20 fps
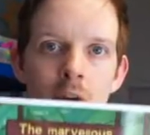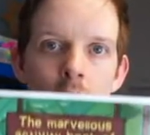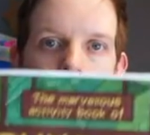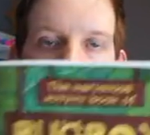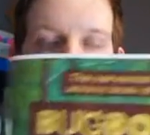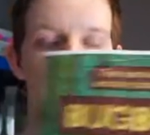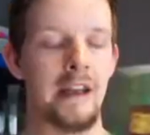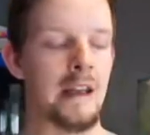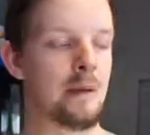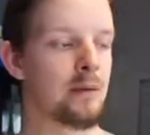all
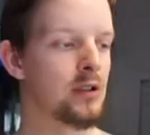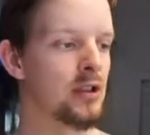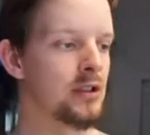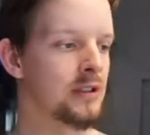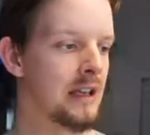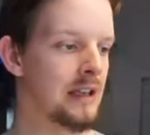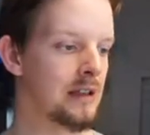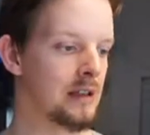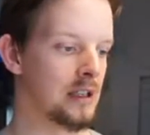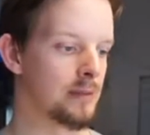of the
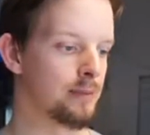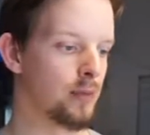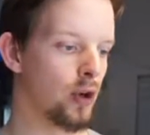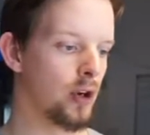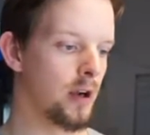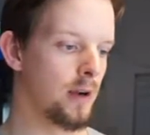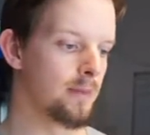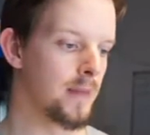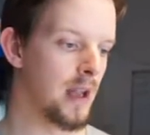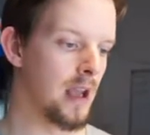images in this
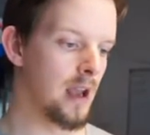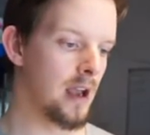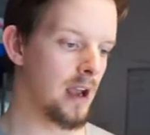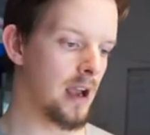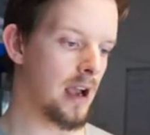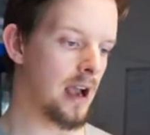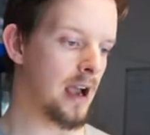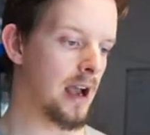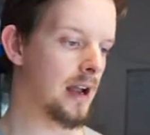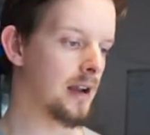book.
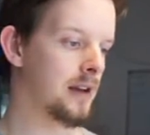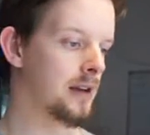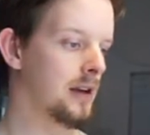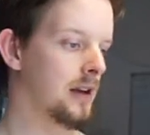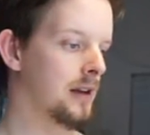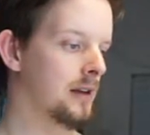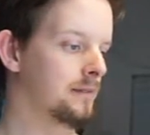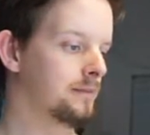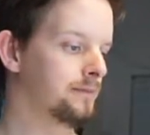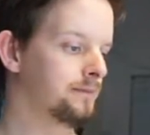
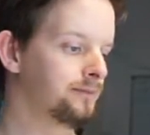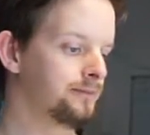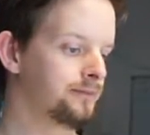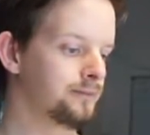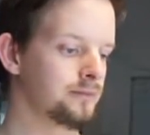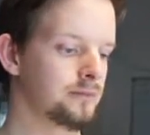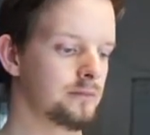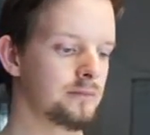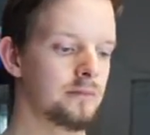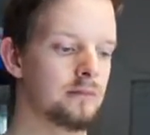And
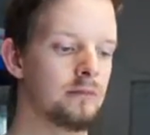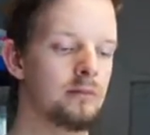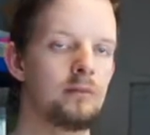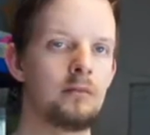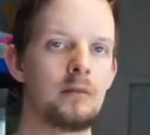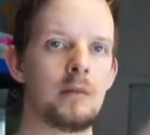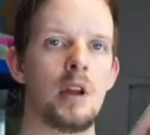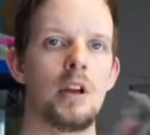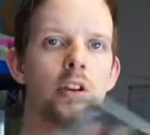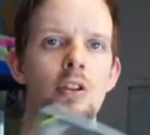
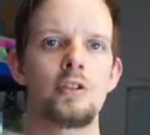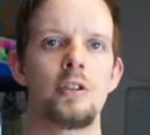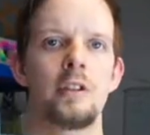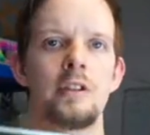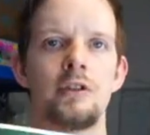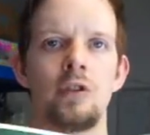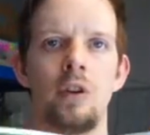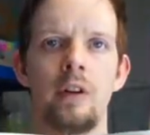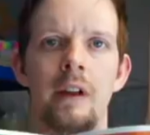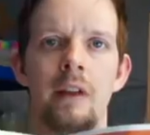just to
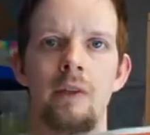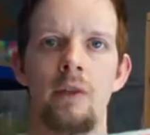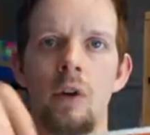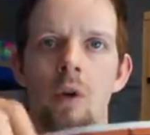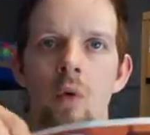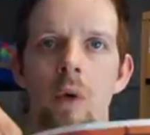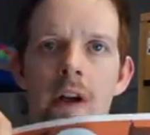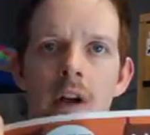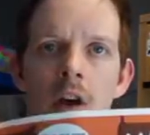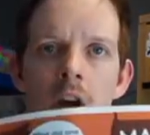sort of give you a quick